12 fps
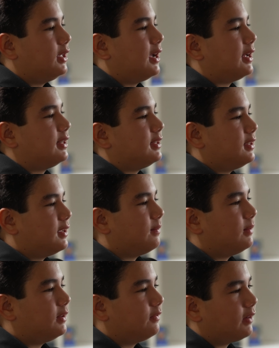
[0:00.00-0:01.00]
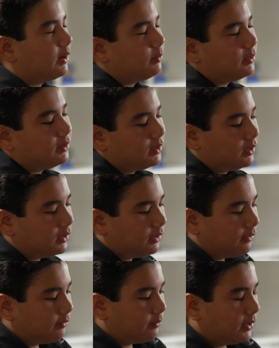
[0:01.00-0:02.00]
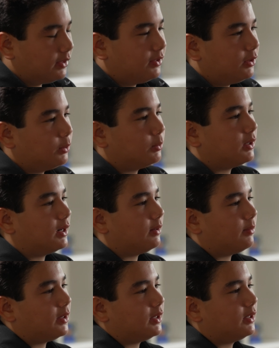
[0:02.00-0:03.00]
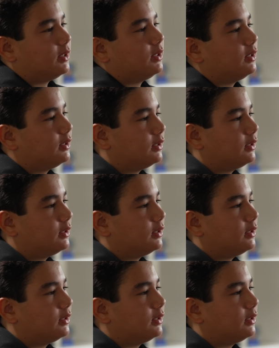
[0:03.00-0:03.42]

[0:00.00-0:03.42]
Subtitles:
got 75% of my tumor out of my head.